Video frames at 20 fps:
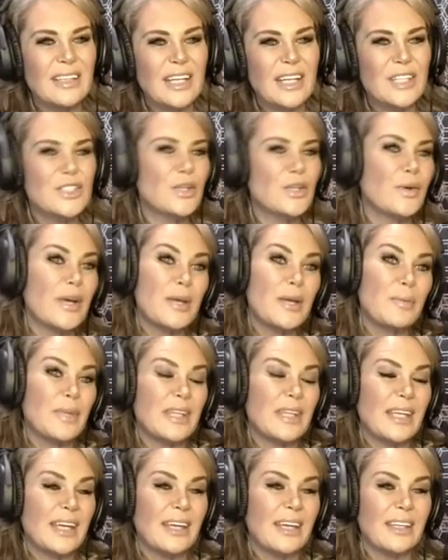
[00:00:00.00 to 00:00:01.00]
It's great when
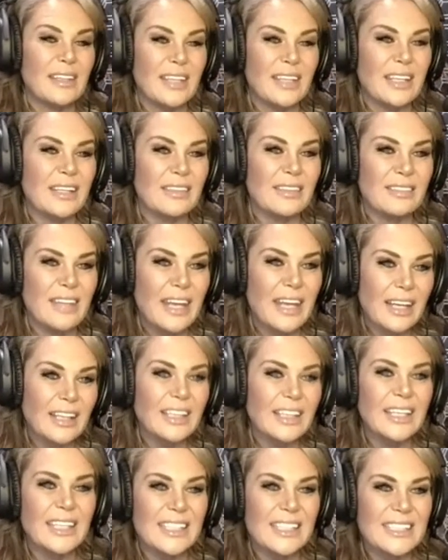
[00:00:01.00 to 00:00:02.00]
they
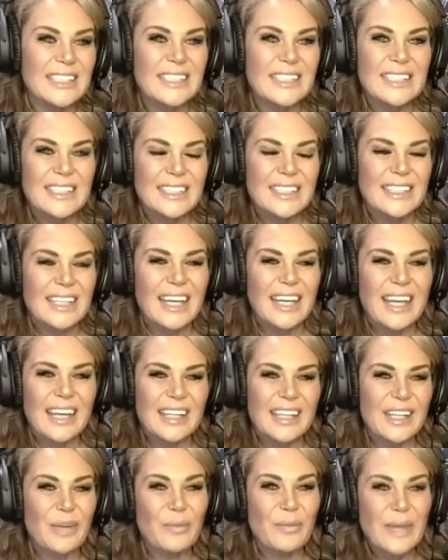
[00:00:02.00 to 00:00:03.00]
nail it
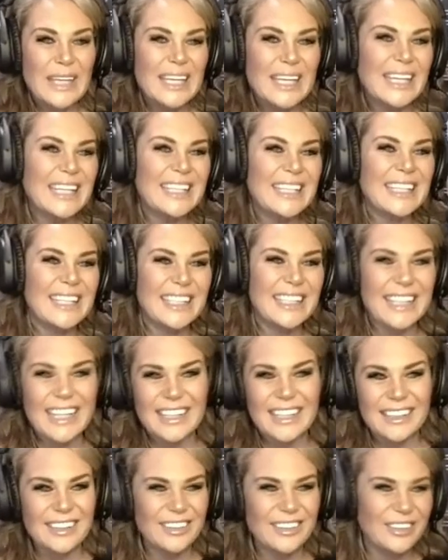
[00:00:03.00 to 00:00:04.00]
and they win
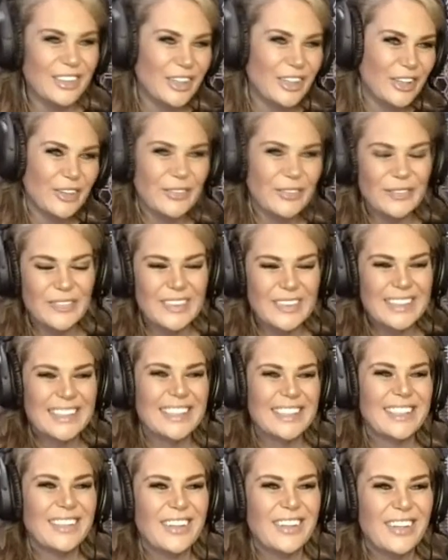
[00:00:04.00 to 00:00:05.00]
and
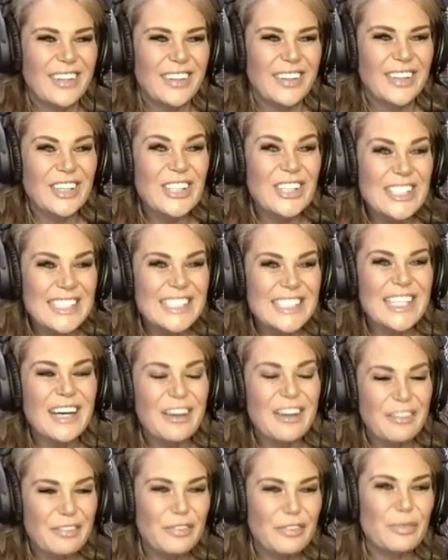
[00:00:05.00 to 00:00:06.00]
the good
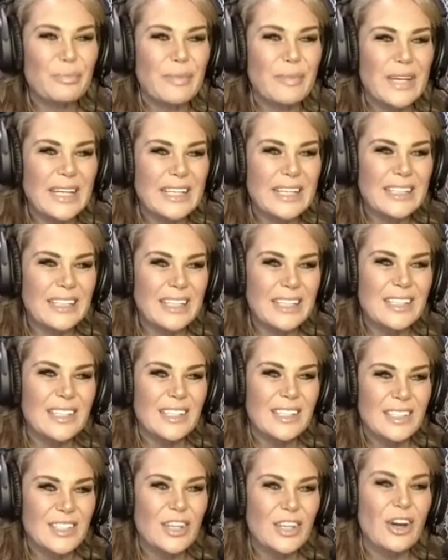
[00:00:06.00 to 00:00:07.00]
stuff, but
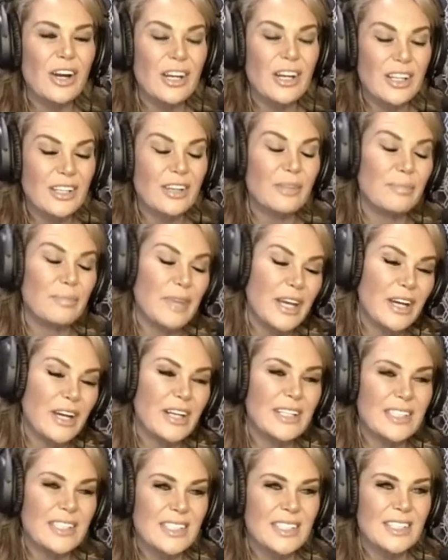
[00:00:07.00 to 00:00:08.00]
it's hard on
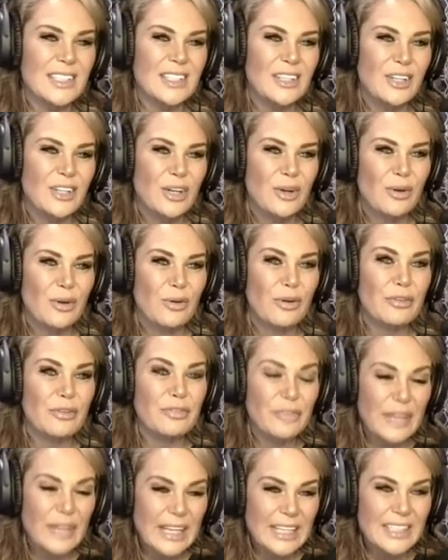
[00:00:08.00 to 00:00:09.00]
parents or
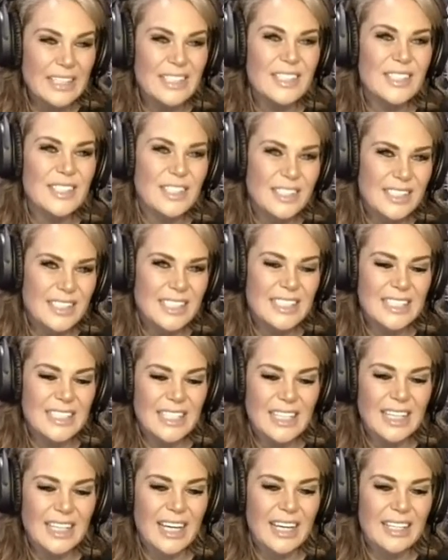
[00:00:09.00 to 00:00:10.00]
friends to
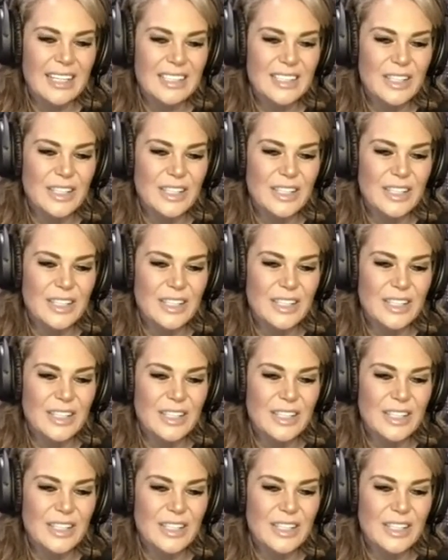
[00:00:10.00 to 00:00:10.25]
see that.